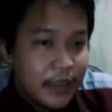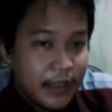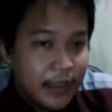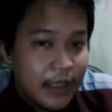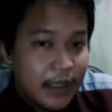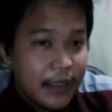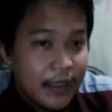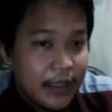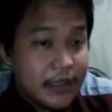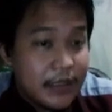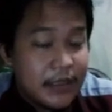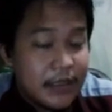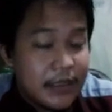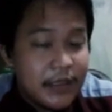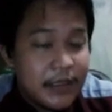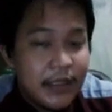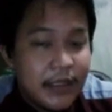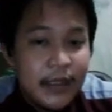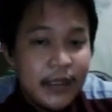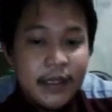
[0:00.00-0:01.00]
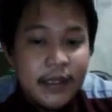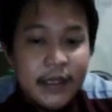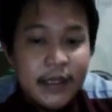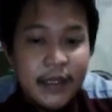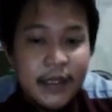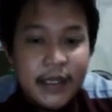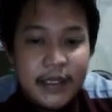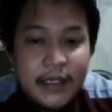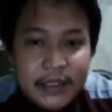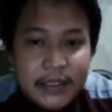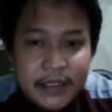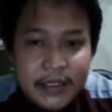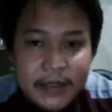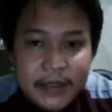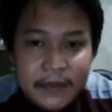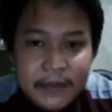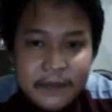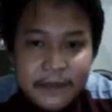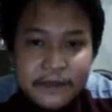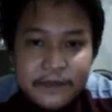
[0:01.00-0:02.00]
That's the case.
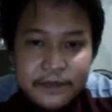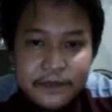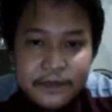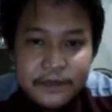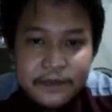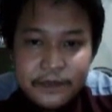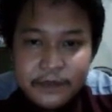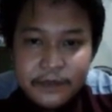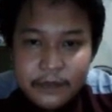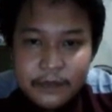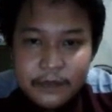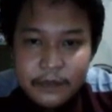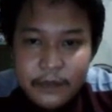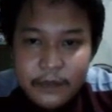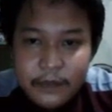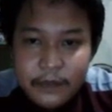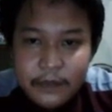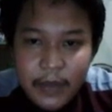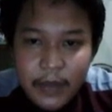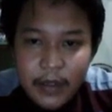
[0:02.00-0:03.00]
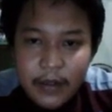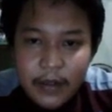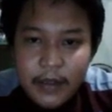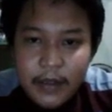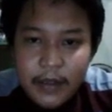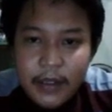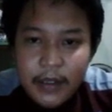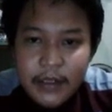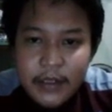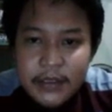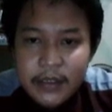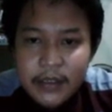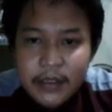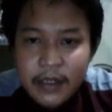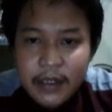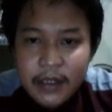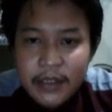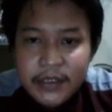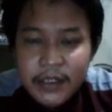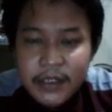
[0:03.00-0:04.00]
And there's
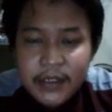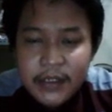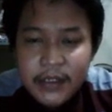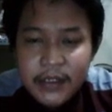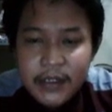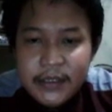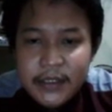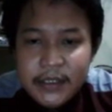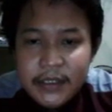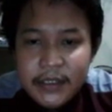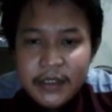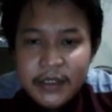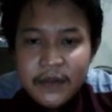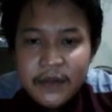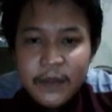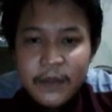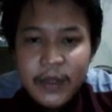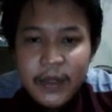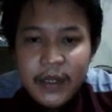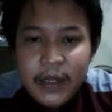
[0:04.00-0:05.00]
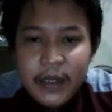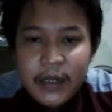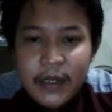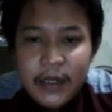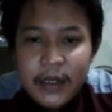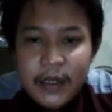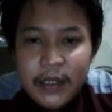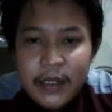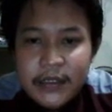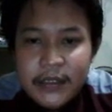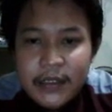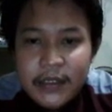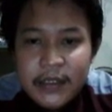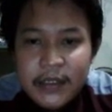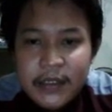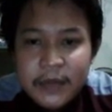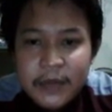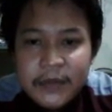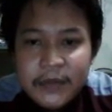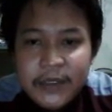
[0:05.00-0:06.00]
translation by cultural
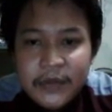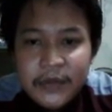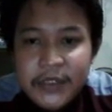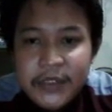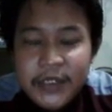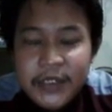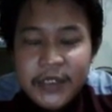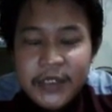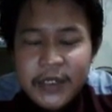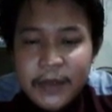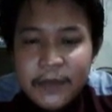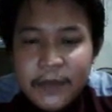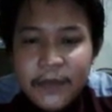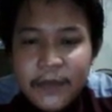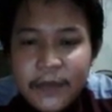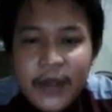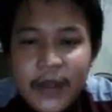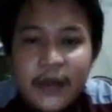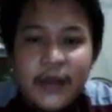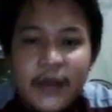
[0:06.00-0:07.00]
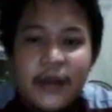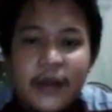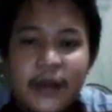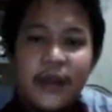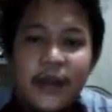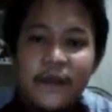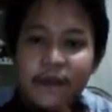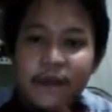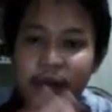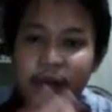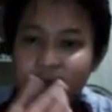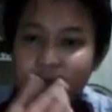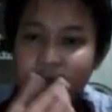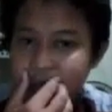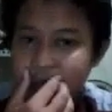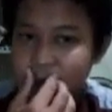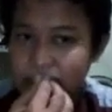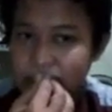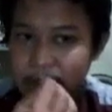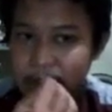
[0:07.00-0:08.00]
substitution. Yeah, here I give you the
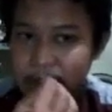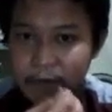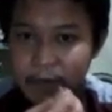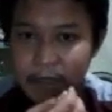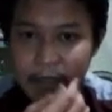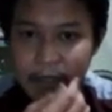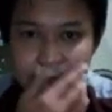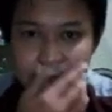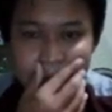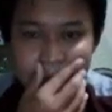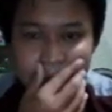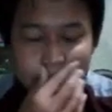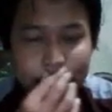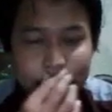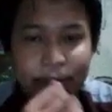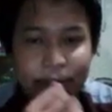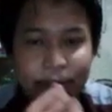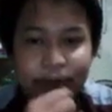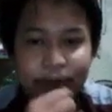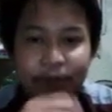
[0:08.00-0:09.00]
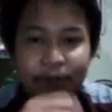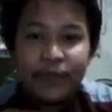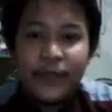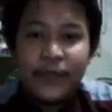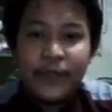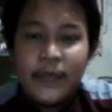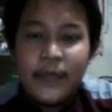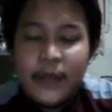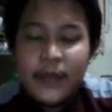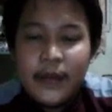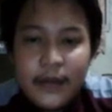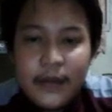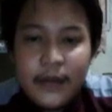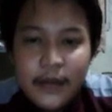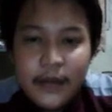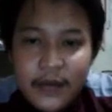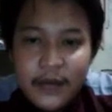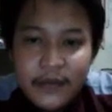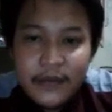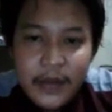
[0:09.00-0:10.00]
simplest one.
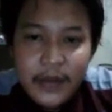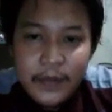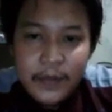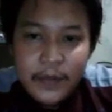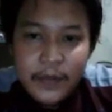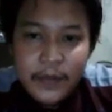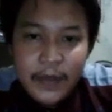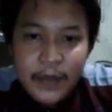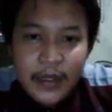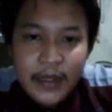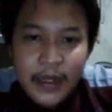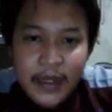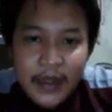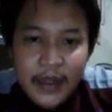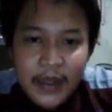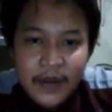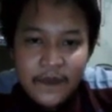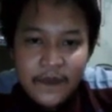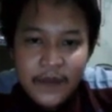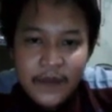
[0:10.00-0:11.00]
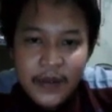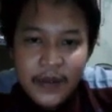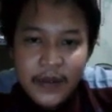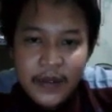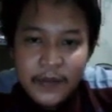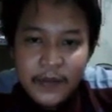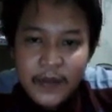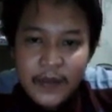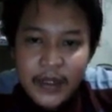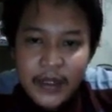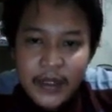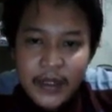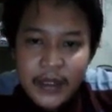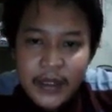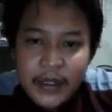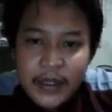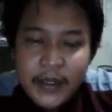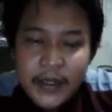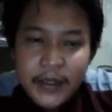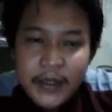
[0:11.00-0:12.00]
The way people laugh and the
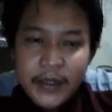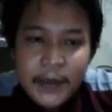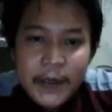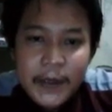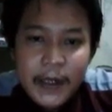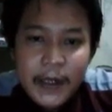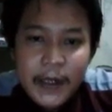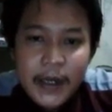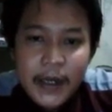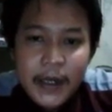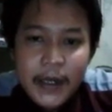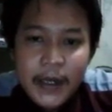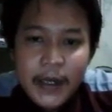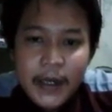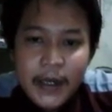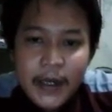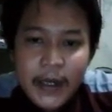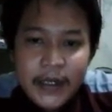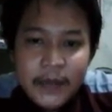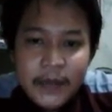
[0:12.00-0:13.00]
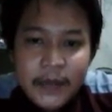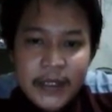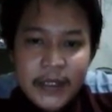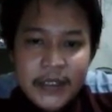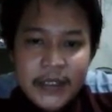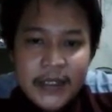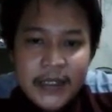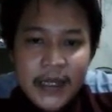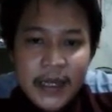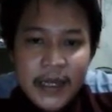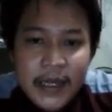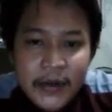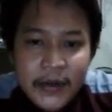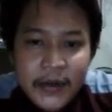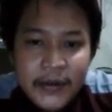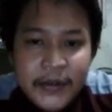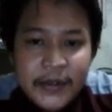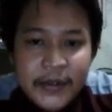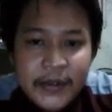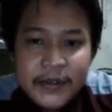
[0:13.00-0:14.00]
way animals
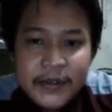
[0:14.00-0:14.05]
sound.